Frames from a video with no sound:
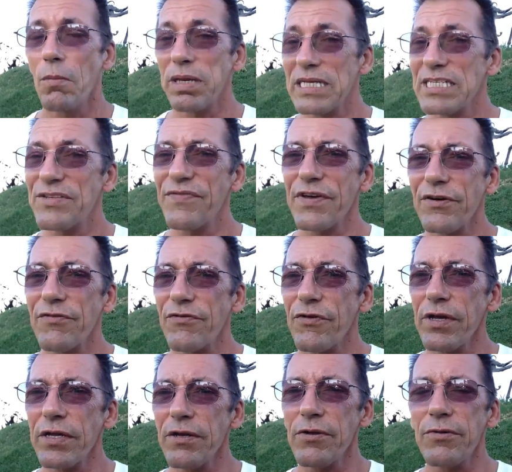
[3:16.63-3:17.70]
Please feel
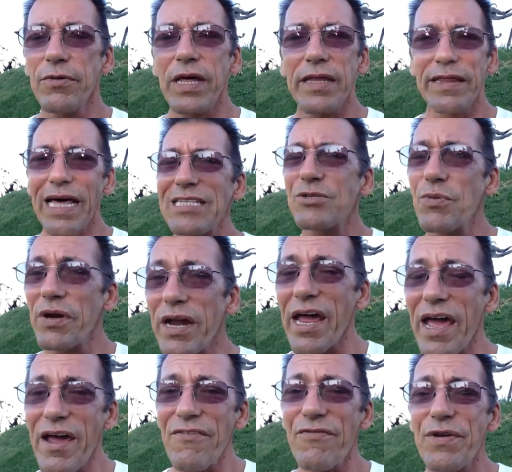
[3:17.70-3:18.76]
free to do that. That's where
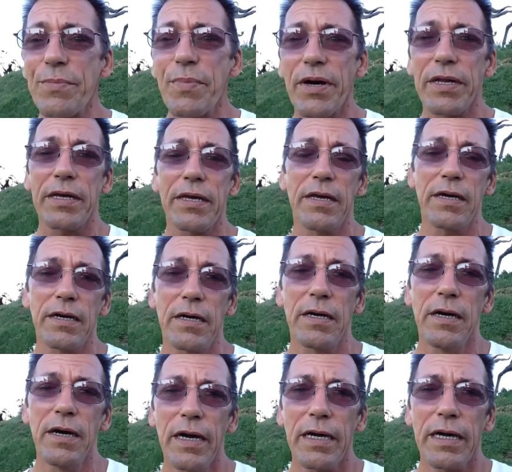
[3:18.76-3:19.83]
everybody uh,
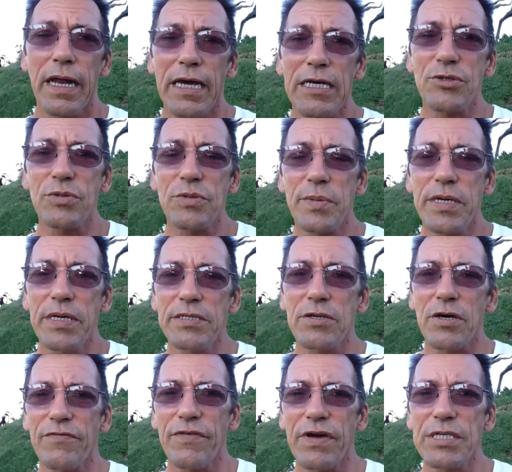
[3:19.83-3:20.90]
connects with me, is
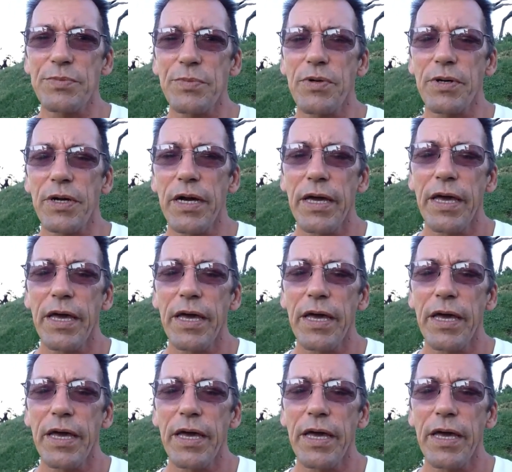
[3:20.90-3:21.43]
on Facebook.